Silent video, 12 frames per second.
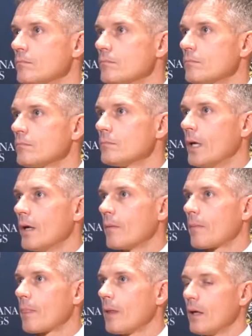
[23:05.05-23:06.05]
Just getting to
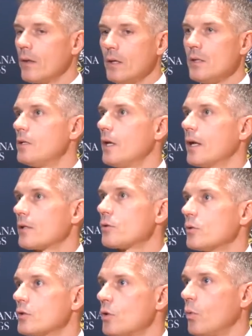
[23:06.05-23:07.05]
know the staff currently.
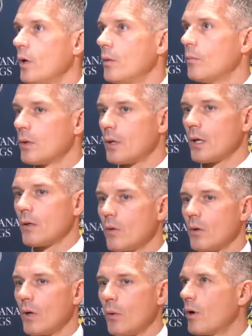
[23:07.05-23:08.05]
Now
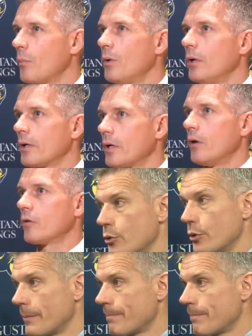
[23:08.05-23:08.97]
I get elbow deep in recruiting.